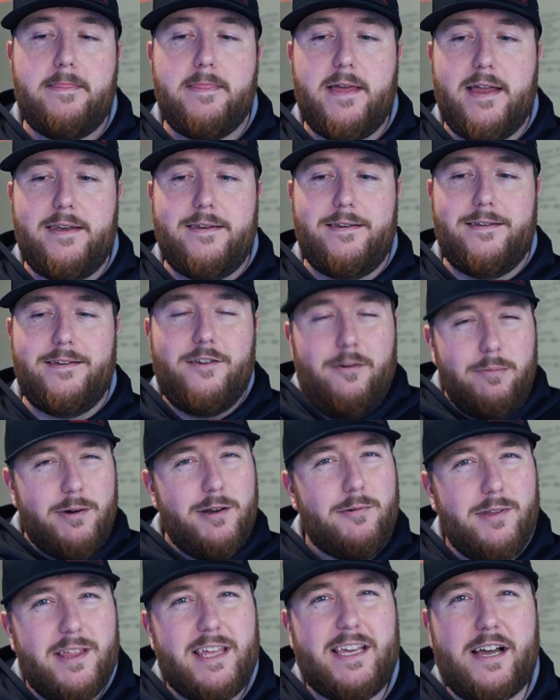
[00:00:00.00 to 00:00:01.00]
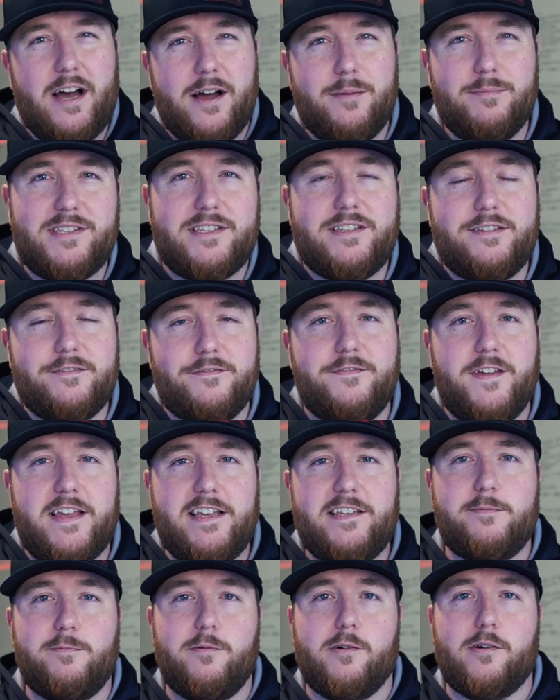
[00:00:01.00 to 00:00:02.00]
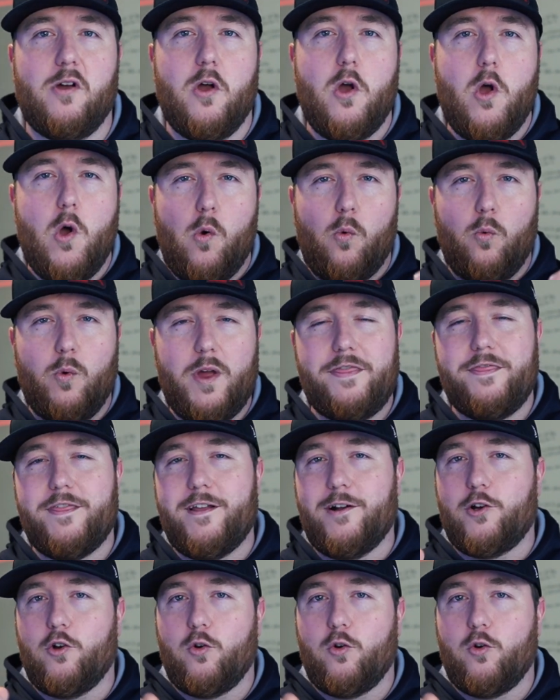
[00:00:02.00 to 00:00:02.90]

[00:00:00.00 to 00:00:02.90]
that nobody really comes to Facebook with their